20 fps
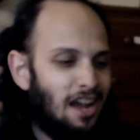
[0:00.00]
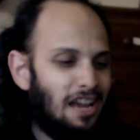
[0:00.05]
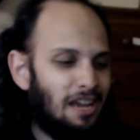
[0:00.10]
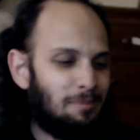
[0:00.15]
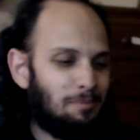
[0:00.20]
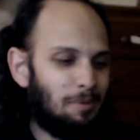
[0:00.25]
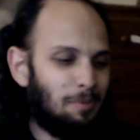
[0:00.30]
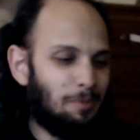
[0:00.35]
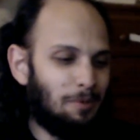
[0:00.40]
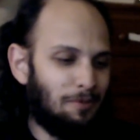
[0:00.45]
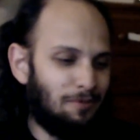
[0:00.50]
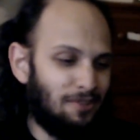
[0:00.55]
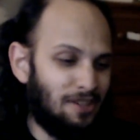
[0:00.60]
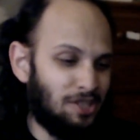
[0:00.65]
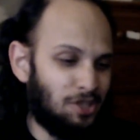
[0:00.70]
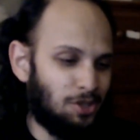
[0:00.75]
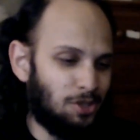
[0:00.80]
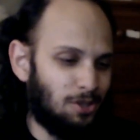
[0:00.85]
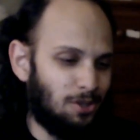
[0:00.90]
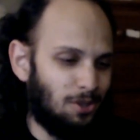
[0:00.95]
I'm a
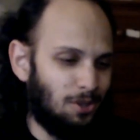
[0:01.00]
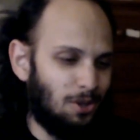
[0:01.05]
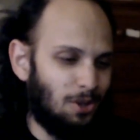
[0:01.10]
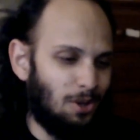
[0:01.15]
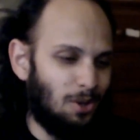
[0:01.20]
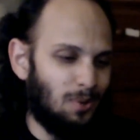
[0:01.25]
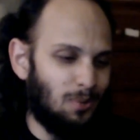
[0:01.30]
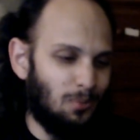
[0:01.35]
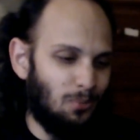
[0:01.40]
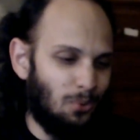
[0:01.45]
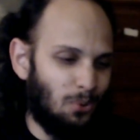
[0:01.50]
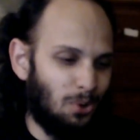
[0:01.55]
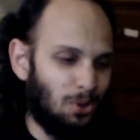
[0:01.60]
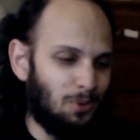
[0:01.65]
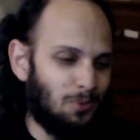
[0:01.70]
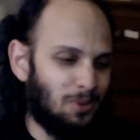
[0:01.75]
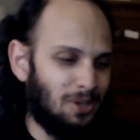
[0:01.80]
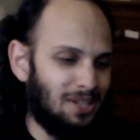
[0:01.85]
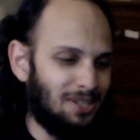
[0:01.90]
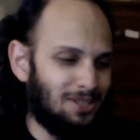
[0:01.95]
professional,
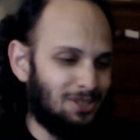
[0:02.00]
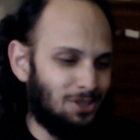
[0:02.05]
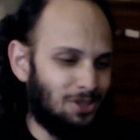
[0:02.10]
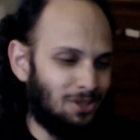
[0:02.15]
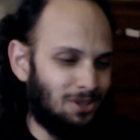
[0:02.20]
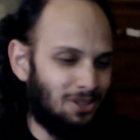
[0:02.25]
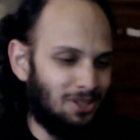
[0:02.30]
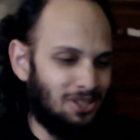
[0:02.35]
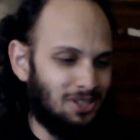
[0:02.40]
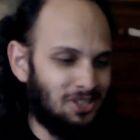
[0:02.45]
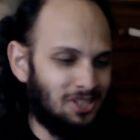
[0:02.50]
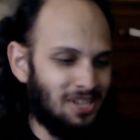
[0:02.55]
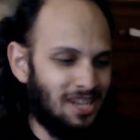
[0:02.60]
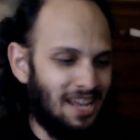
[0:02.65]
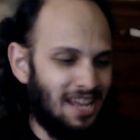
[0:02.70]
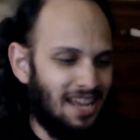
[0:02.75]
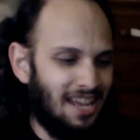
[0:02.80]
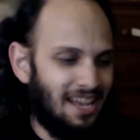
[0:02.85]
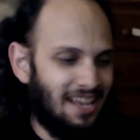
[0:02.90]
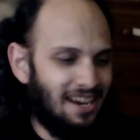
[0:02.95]
award-winning journalist.
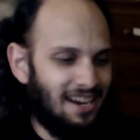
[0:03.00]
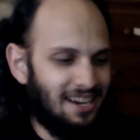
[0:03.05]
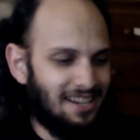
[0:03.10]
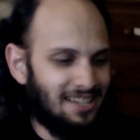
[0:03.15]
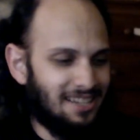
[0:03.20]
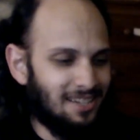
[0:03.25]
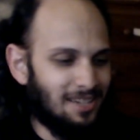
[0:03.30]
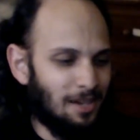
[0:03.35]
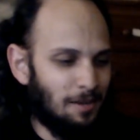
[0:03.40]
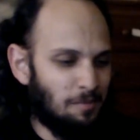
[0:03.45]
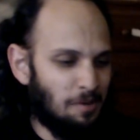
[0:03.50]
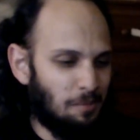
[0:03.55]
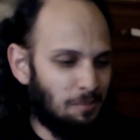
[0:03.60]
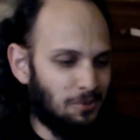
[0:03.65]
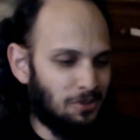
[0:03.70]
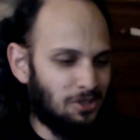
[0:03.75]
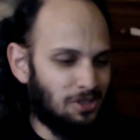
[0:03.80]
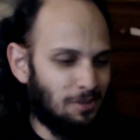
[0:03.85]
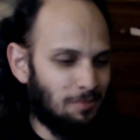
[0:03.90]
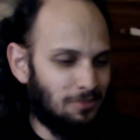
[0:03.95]
and I can come
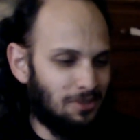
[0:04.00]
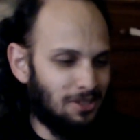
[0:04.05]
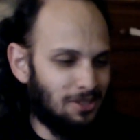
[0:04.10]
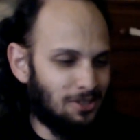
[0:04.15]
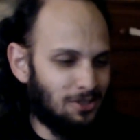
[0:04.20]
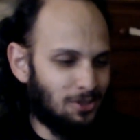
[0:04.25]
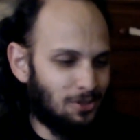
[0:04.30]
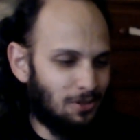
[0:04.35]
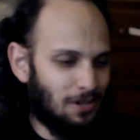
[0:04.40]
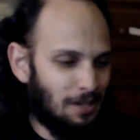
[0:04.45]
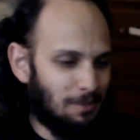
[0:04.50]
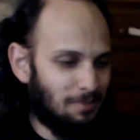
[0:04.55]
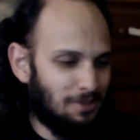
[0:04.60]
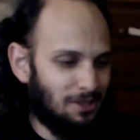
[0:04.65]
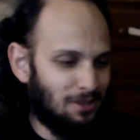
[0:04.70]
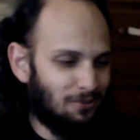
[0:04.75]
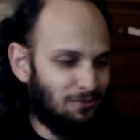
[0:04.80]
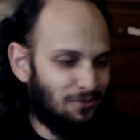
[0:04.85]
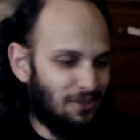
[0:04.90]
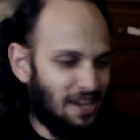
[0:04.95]
up with something
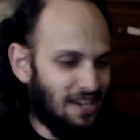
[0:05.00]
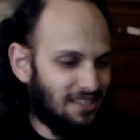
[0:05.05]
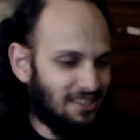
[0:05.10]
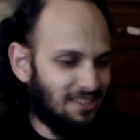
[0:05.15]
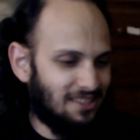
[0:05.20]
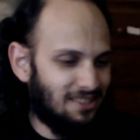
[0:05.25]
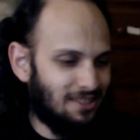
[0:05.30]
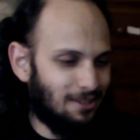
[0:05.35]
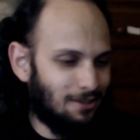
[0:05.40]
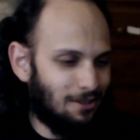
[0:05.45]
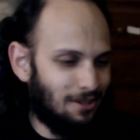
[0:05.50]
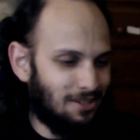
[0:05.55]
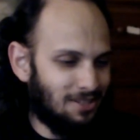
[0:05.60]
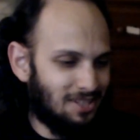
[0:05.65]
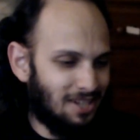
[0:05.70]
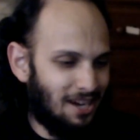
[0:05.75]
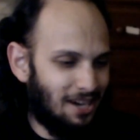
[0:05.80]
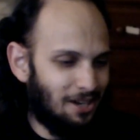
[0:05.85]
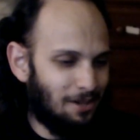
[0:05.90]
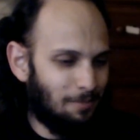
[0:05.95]
describing the fact that the
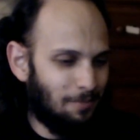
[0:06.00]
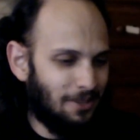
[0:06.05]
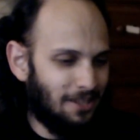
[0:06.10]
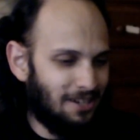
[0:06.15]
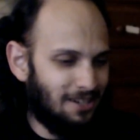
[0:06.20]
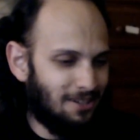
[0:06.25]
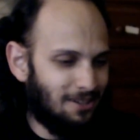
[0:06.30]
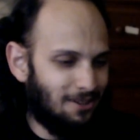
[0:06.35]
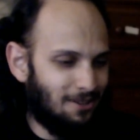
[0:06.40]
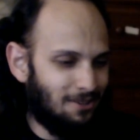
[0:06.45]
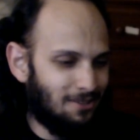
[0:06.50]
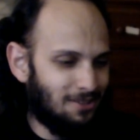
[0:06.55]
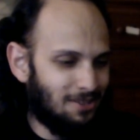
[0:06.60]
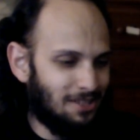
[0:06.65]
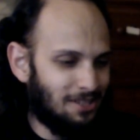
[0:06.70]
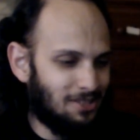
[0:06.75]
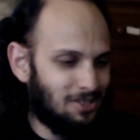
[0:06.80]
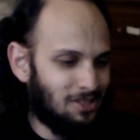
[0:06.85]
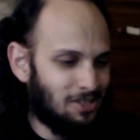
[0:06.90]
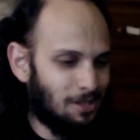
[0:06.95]
entire planet
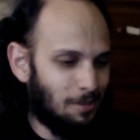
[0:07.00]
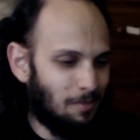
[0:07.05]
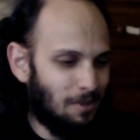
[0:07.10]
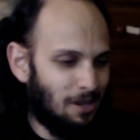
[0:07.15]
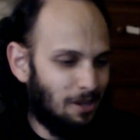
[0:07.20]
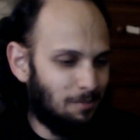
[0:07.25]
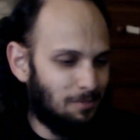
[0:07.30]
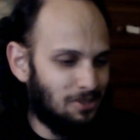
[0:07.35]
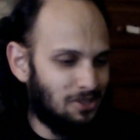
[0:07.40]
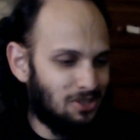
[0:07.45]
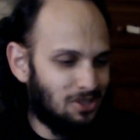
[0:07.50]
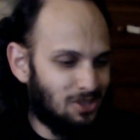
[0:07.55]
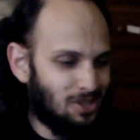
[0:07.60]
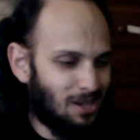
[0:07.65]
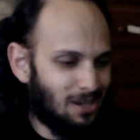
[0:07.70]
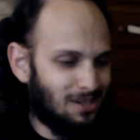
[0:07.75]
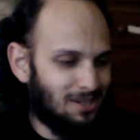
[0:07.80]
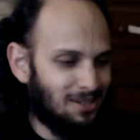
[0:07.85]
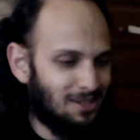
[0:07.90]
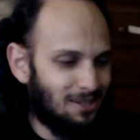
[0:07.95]
Earth has somehow been
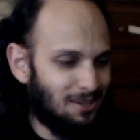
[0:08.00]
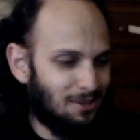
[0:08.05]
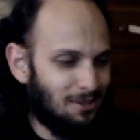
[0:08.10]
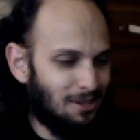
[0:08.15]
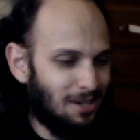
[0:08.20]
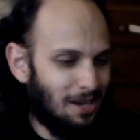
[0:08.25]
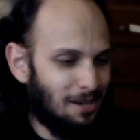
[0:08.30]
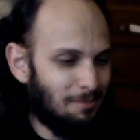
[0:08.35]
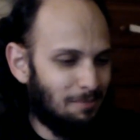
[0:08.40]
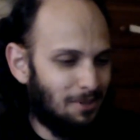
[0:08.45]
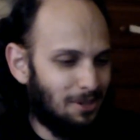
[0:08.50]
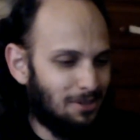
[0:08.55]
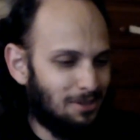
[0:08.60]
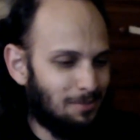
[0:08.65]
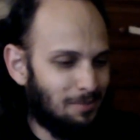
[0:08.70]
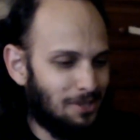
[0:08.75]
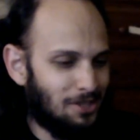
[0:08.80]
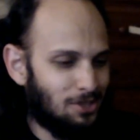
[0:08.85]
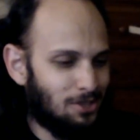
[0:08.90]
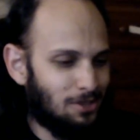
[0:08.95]
sucked into the nightmare
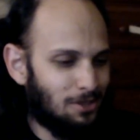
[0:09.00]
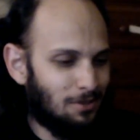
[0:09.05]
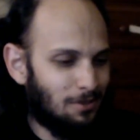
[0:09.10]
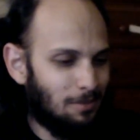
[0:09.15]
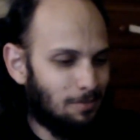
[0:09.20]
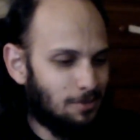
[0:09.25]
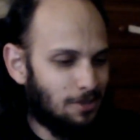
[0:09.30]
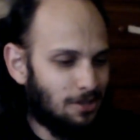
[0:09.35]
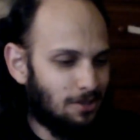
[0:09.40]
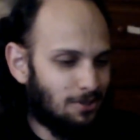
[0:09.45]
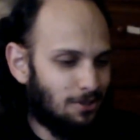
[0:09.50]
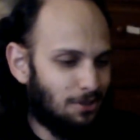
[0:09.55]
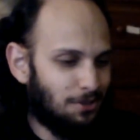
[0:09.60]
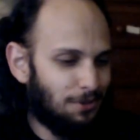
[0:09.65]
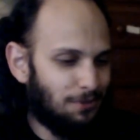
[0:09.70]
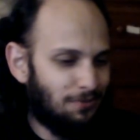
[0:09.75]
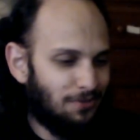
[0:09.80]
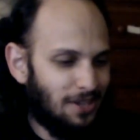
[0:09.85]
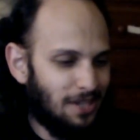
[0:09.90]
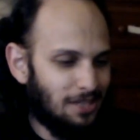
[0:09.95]
dimension Krypton
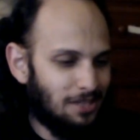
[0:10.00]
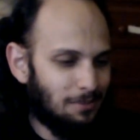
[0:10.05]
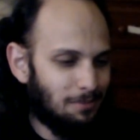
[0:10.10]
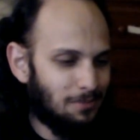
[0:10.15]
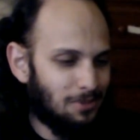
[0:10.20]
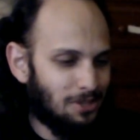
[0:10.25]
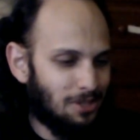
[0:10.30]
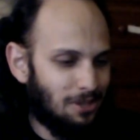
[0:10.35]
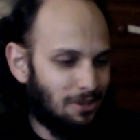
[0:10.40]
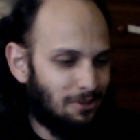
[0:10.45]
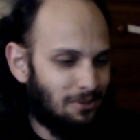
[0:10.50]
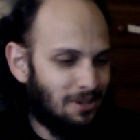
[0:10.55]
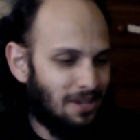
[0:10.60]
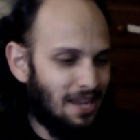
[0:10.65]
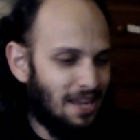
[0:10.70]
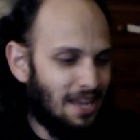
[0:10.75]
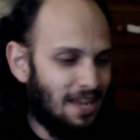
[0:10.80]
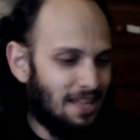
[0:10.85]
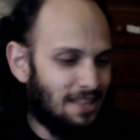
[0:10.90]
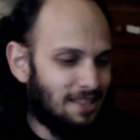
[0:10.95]
called the Phantom Zone
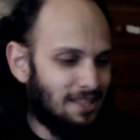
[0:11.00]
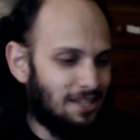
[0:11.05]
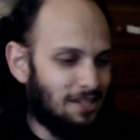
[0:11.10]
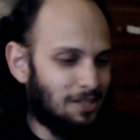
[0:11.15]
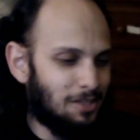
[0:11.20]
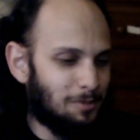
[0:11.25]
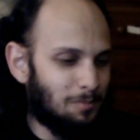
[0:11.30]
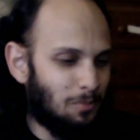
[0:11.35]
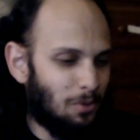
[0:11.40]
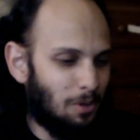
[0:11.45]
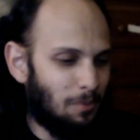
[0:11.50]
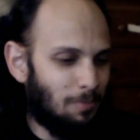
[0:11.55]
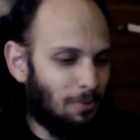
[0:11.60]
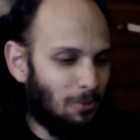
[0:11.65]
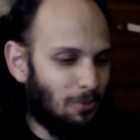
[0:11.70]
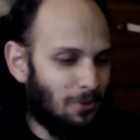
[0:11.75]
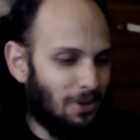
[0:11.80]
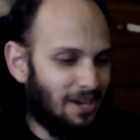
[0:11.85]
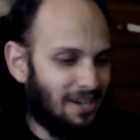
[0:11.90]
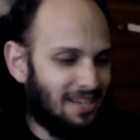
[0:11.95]
that is more
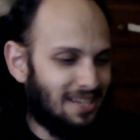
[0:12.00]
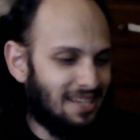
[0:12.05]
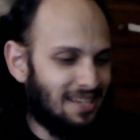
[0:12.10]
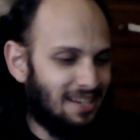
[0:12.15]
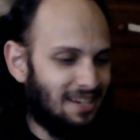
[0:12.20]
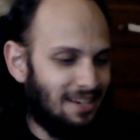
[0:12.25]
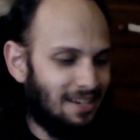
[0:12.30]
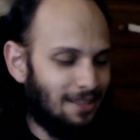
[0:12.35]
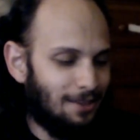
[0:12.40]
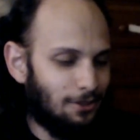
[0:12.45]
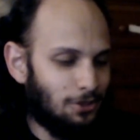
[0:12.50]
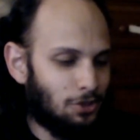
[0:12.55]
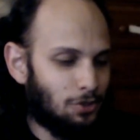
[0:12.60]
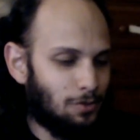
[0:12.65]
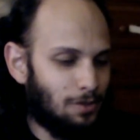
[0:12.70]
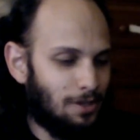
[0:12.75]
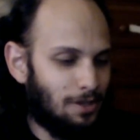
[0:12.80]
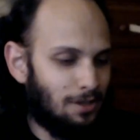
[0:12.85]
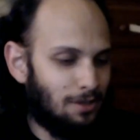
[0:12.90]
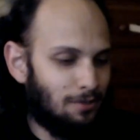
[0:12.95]
poetic and
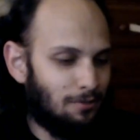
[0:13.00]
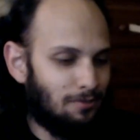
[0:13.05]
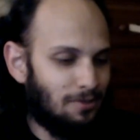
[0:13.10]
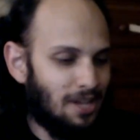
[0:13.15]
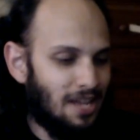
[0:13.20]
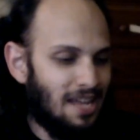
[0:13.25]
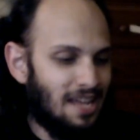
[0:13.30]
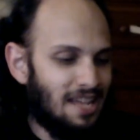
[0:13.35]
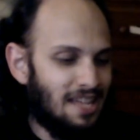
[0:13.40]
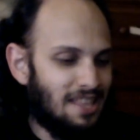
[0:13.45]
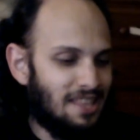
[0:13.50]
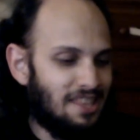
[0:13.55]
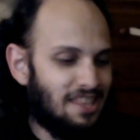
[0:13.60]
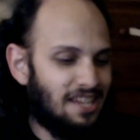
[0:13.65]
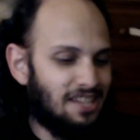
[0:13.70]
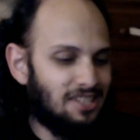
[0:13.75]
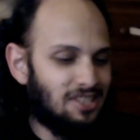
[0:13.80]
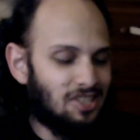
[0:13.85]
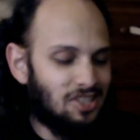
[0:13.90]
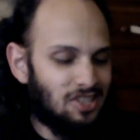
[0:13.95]
illustrative
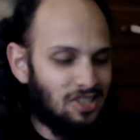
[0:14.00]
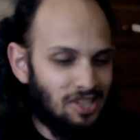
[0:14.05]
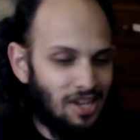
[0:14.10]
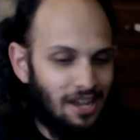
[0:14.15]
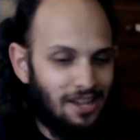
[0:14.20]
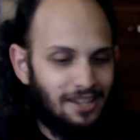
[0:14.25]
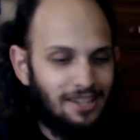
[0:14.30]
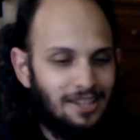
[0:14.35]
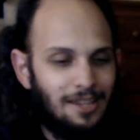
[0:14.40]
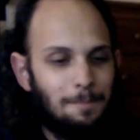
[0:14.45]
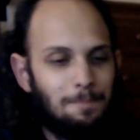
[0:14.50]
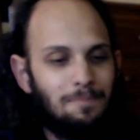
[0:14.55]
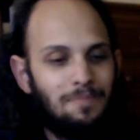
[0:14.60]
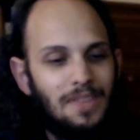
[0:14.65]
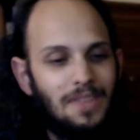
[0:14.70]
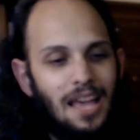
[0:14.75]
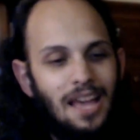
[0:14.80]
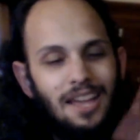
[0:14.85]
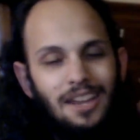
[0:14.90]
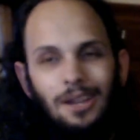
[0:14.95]
than suck.
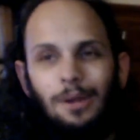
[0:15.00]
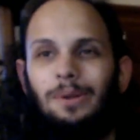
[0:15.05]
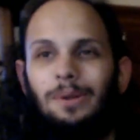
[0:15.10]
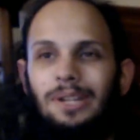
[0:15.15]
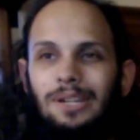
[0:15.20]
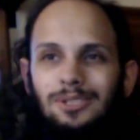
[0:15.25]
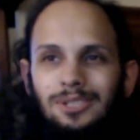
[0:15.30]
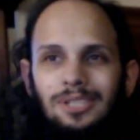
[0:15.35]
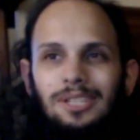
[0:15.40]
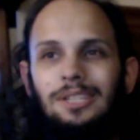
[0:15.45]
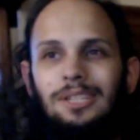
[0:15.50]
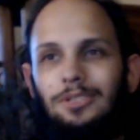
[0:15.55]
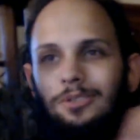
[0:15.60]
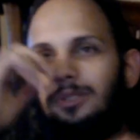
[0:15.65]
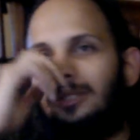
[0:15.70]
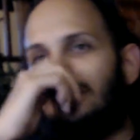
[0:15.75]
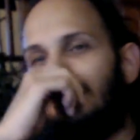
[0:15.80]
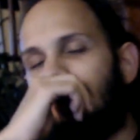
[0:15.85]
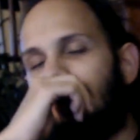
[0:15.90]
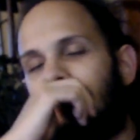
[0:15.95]
Now, here's the
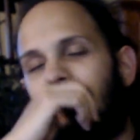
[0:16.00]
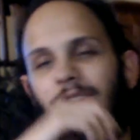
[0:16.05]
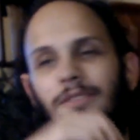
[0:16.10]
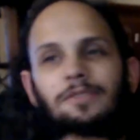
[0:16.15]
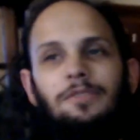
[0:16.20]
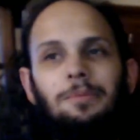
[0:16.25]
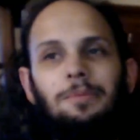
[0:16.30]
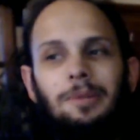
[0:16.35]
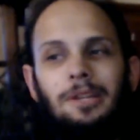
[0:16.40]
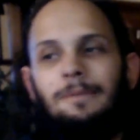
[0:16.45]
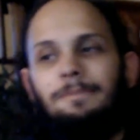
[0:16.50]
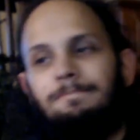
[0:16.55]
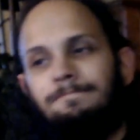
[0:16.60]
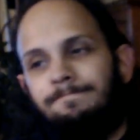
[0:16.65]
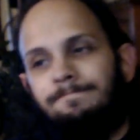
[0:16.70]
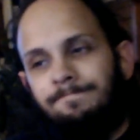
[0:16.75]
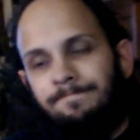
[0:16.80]
interesting thing for me.